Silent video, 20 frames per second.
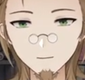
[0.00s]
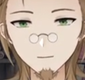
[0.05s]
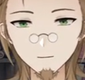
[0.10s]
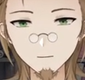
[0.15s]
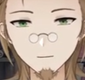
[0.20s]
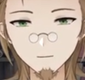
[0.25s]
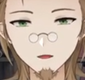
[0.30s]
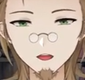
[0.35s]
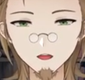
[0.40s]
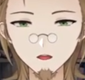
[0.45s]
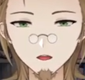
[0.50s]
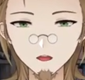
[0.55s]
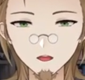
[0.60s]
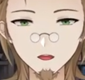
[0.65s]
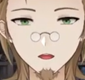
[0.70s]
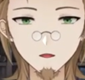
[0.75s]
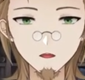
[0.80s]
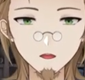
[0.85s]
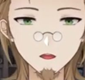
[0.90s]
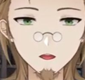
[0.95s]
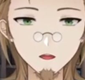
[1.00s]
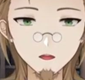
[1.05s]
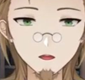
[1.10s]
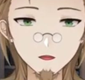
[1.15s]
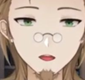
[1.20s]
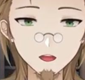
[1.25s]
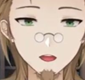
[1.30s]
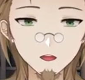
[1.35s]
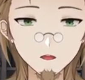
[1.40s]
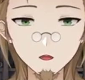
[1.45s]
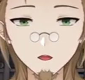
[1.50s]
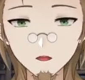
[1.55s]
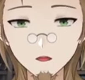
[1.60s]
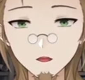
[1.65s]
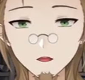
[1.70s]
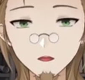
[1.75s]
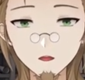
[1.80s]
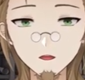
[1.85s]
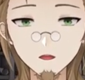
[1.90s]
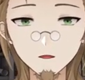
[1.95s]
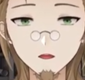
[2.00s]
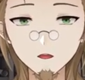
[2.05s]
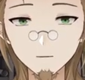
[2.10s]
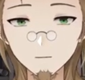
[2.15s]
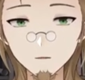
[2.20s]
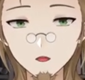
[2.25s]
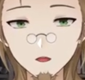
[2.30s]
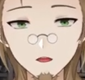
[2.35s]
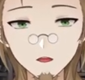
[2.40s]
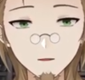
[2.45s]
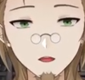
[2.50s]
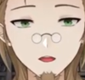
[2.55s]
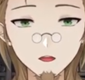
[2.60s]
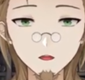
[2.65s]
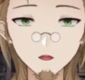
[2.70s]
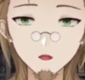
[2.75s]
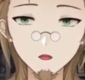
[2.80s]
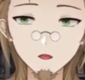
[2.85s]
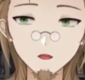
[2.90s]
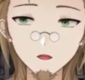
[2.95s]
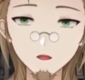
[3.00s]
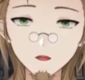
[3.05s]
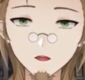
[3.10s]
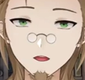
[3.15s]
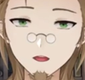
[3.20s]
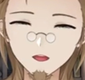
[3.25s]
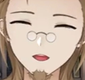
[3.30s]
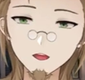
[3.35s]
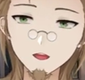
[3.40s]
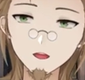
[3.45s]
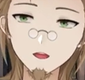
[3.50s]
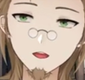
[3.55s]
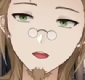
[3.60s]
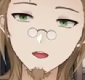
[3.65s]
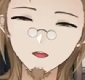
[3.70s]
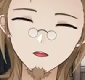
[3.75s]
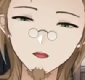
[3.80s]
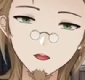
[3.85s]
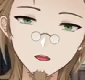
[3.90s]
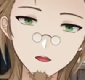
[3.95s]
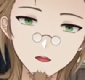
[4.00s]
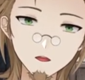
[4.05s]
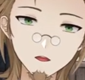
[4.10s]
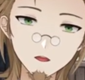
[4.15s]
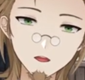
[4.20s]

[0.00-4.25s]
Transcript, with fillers: she's not one of those, I want to go to my previous world kind of things.